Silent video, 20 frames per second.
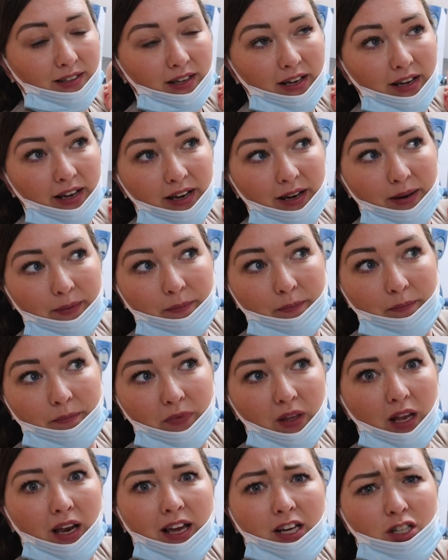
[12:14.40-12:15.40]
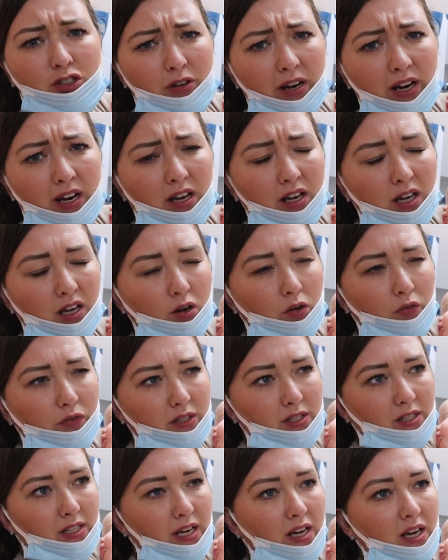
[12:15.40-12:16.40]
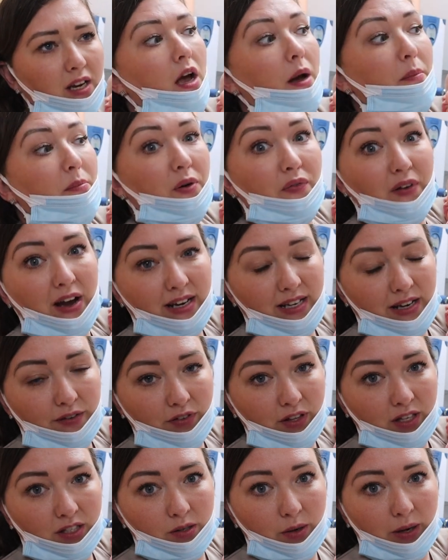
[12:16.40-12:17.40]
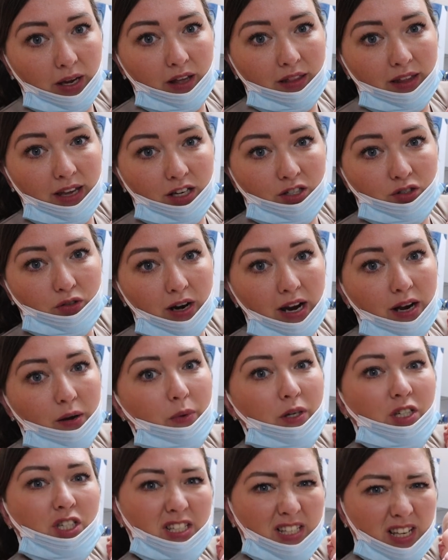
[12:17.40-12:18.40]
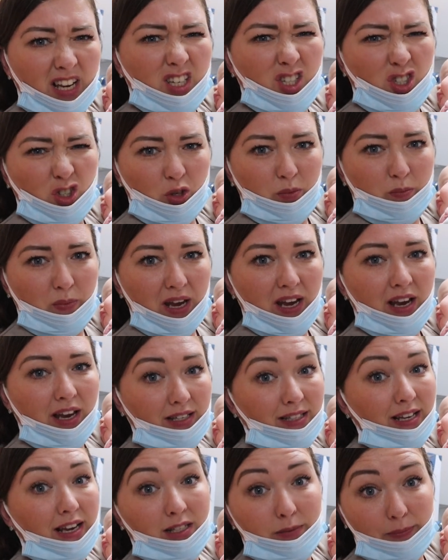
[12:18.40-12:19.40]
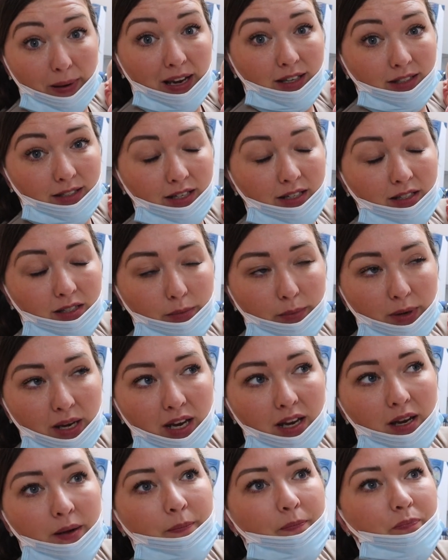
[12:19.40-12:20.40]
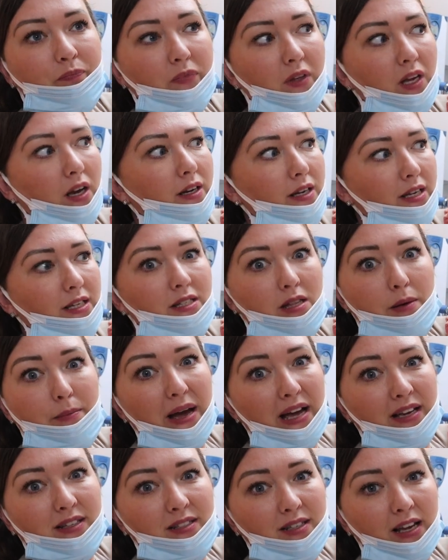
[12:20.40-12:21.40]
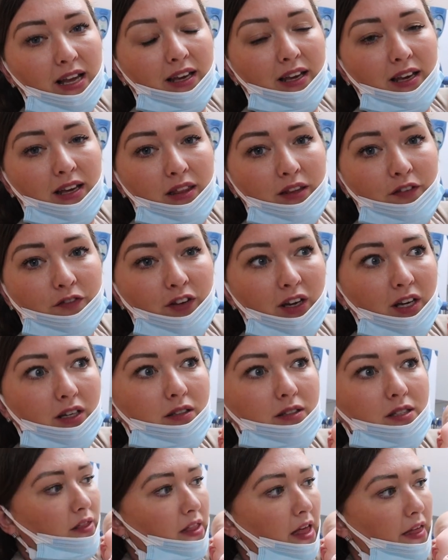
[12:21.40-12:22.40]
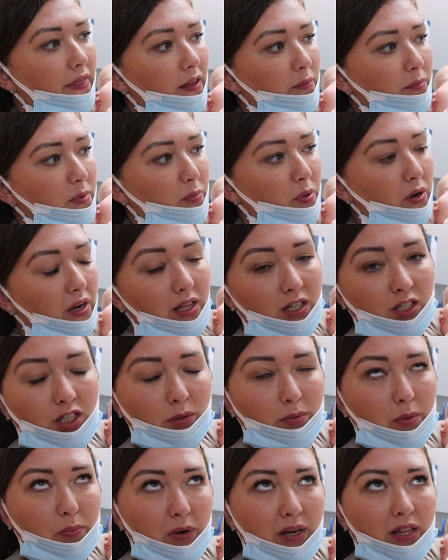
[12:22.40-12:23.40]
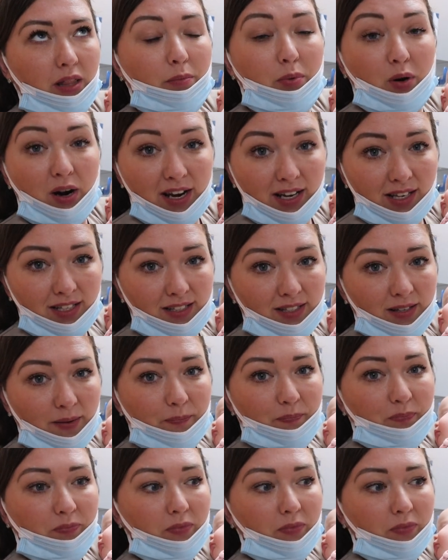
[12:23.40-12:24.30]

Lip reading: They'll x-ray her, obviously, providing everything's okay on the x-ray, which he said it should be. He's expecting it to be, and he's the best like in the field. Then they'll be putting, she'll be put in the brace,